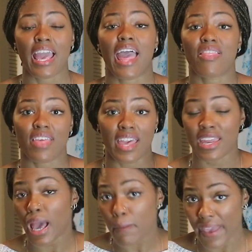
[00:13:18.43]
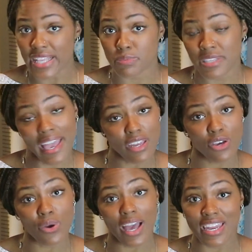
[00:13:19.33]
and then a baked
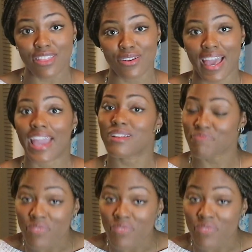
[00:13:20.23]
potato another night